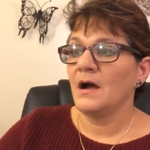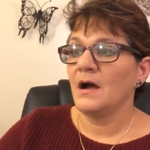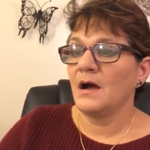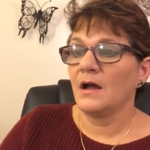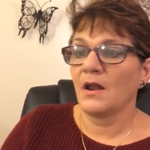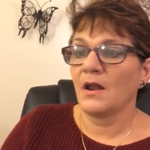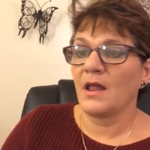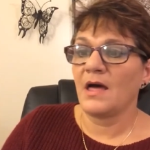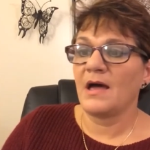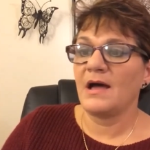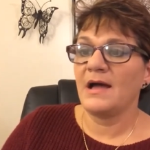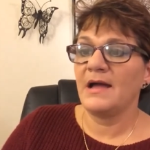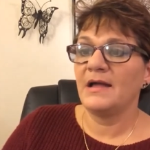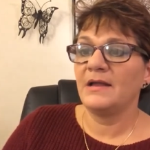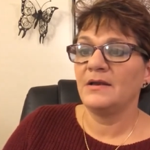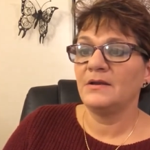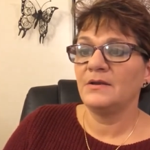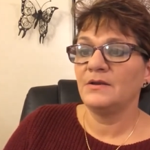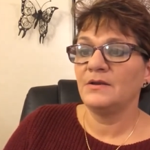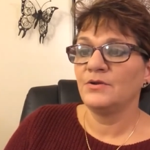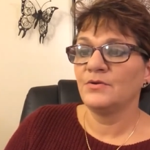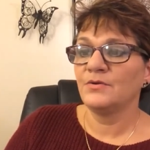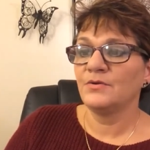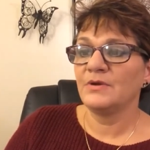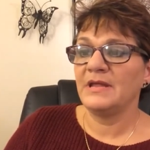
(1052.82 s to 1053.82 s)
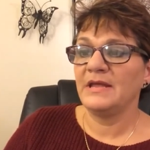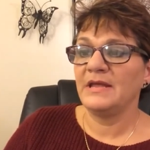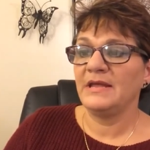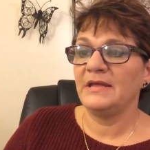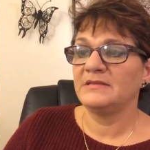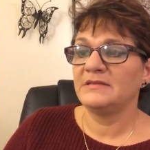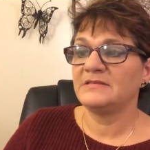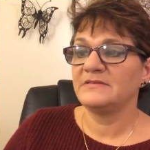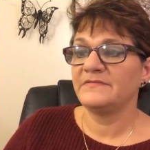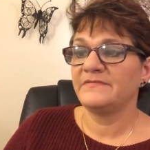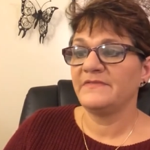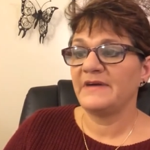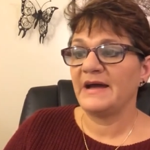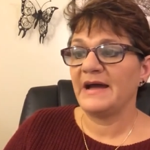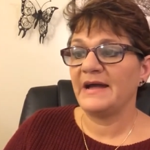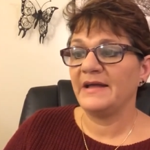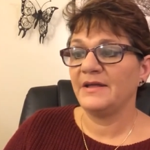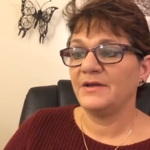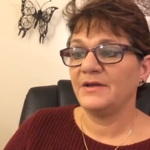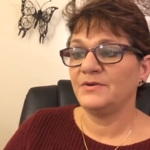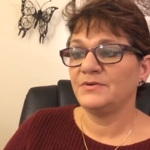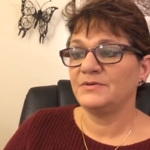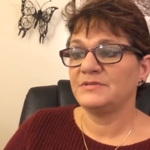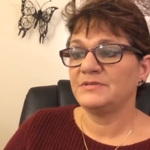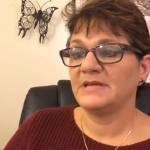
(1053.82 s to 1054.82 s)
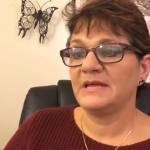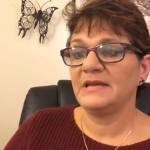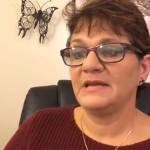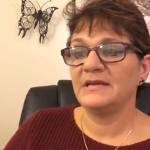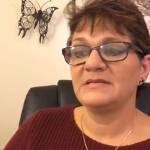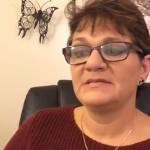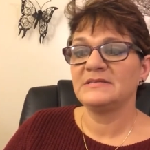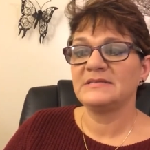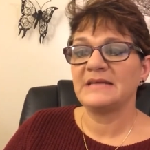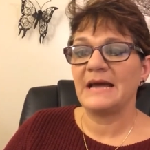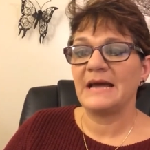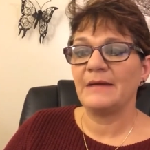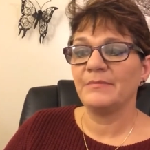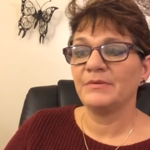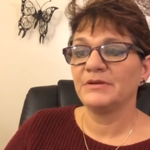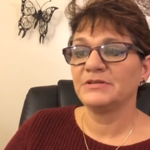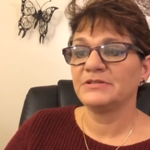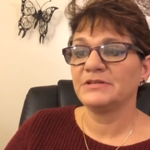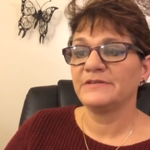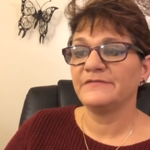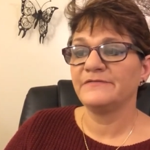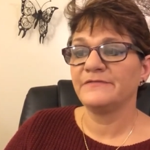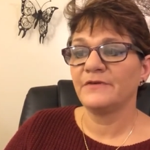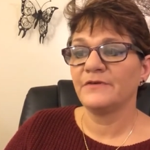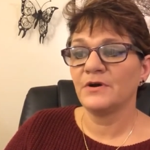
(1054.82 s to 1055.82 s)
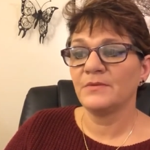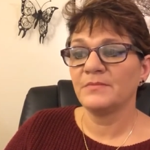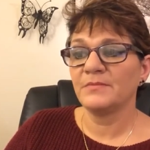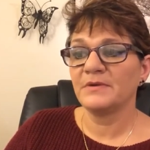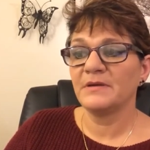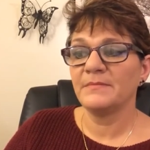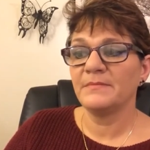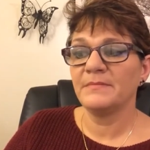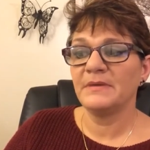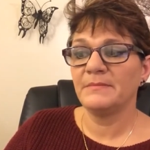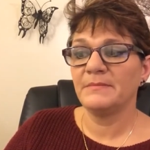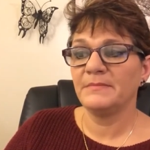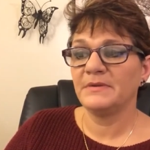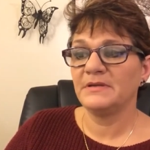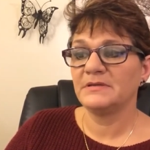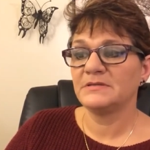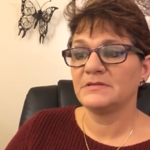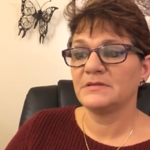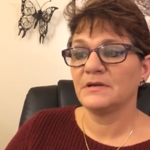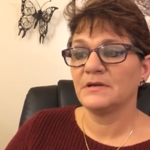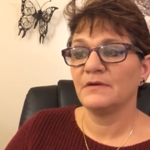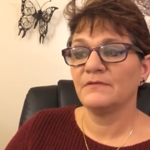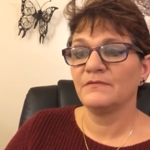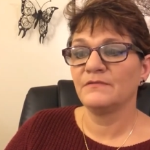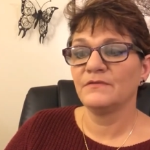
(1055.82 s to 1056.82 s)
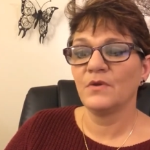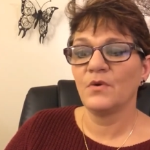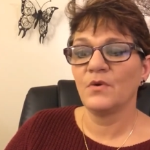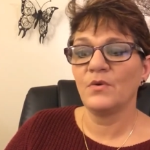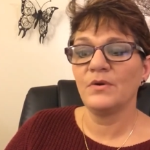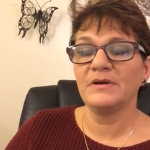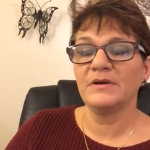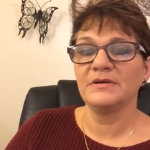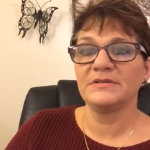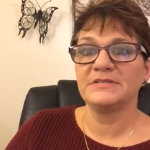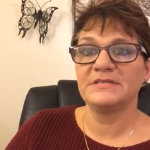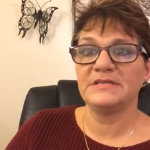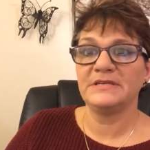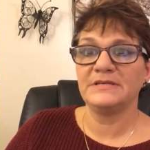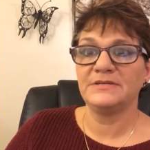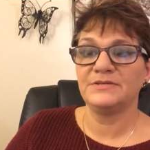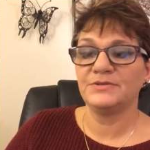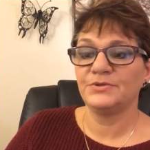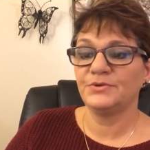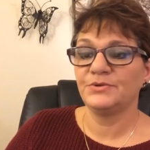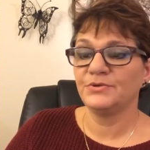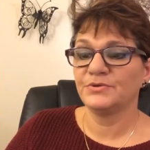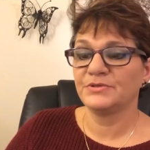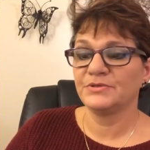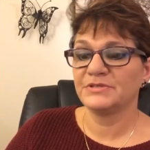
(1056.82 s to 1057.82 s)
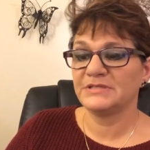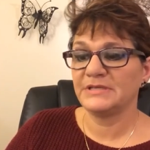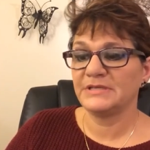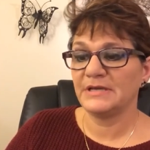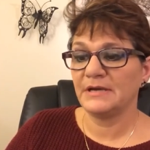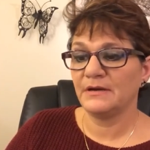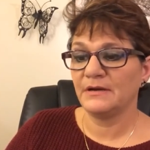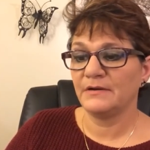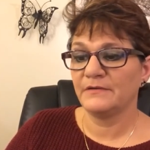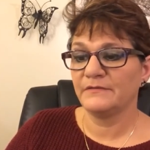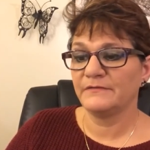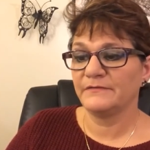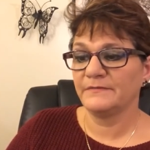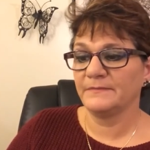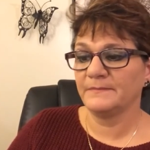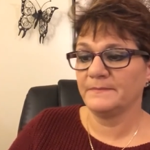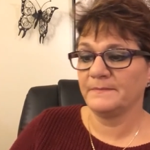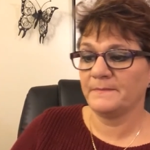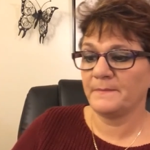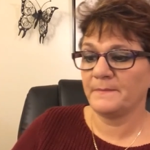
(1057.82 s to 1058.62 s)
Align your needs and values and establish a firm commitment of loyalty to yourself.